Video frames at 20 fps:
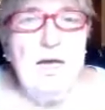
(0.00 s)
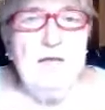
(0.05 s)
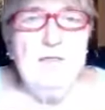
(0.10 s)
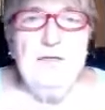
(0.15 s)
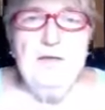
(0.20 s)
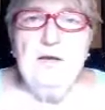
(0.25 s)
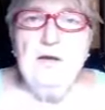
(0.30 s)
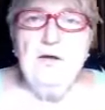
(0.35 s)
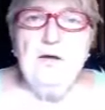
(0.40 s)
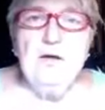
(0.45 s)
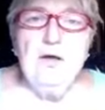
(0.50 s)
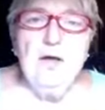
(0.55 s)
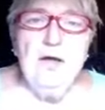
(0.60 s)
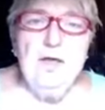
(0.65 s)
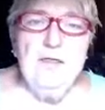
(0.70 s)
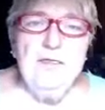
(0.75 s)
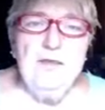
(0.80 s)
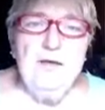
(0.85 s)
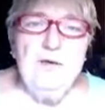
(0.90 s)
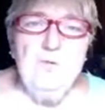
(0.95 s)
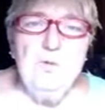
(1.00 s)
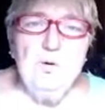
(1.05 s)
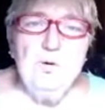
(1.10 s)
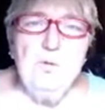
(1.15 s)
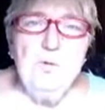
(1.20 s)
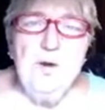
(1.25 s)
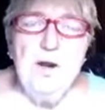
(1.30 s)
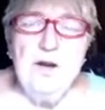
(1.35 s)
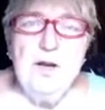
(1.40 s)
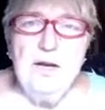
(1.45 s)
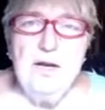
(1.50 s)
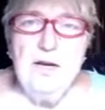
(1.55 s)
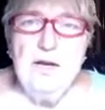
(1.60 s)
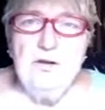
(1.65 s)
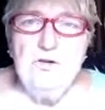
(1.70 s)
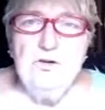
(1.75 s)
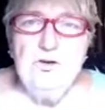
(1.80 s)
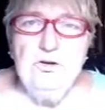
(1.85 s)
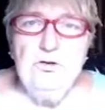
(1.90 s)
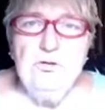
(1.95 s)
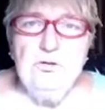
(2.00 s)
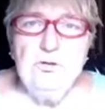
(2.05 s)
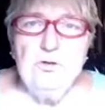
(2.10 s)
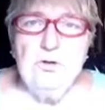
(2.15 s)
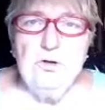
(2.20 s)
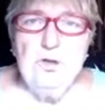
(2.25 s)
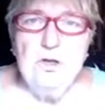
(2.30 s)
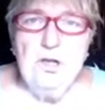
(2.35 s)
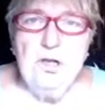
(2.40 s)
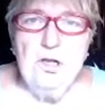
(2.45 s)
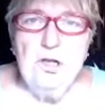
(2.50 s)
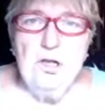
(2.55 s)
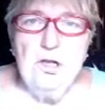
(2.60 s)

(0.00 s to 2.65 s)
I think we're right at neutral.